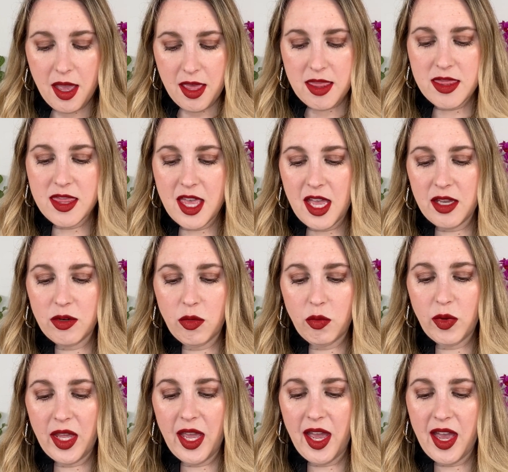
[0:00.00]
Then
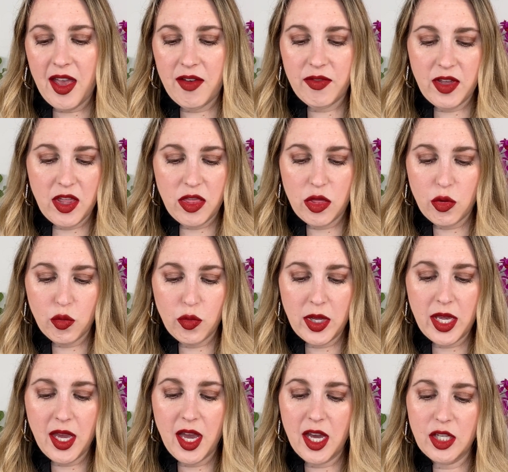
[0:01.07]
we have
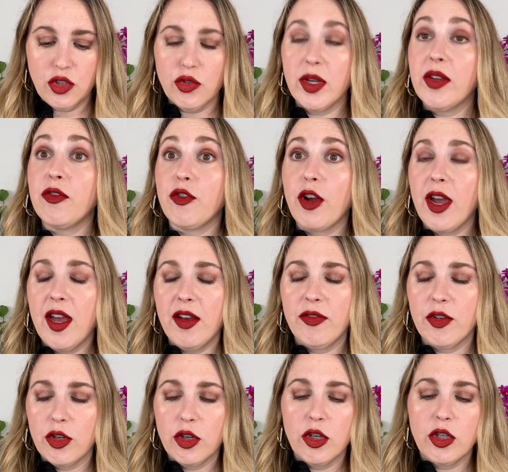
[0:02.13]
three hundred
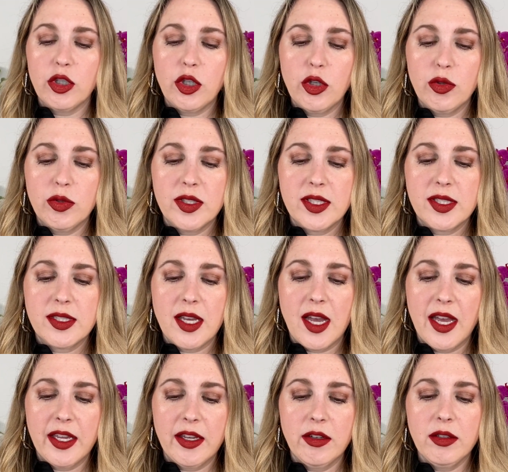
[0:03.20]
Forever Nude
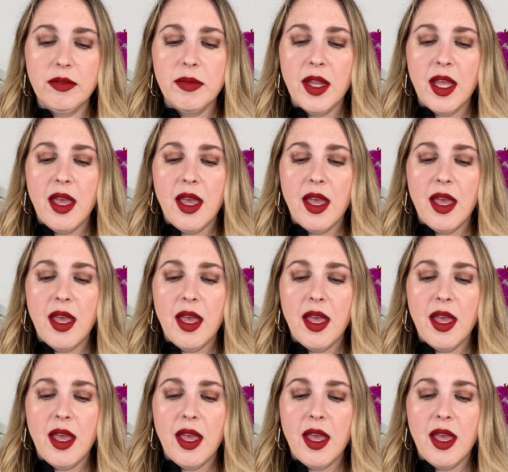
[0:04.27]
Style,